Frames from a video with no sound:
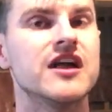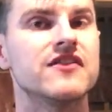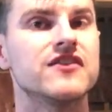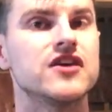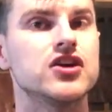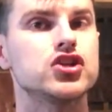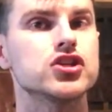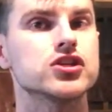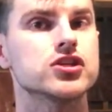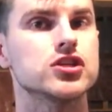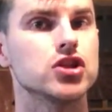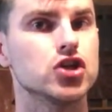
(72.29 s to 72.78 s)

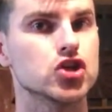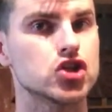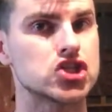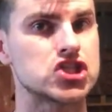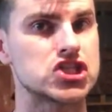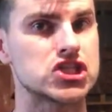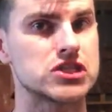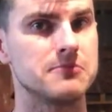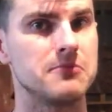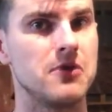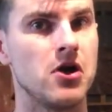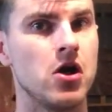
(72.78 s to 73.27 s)
They just look
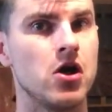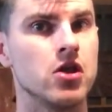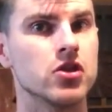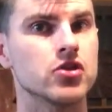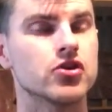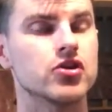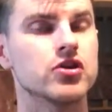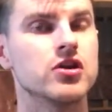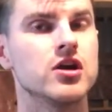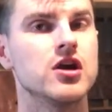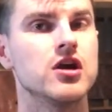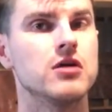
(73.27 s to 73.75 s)

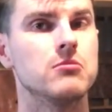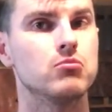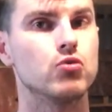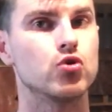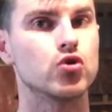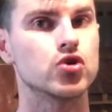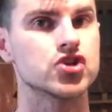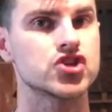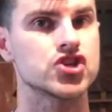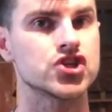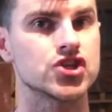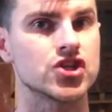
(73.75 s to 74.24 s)
smaller,
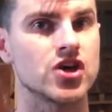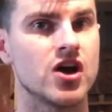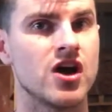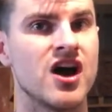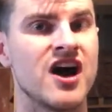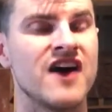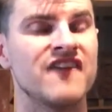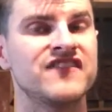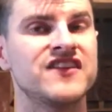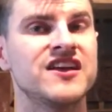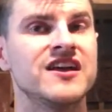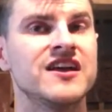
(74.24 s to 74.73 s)
more
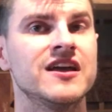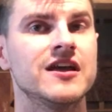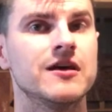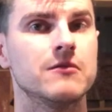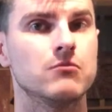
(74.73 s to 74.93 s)
soft,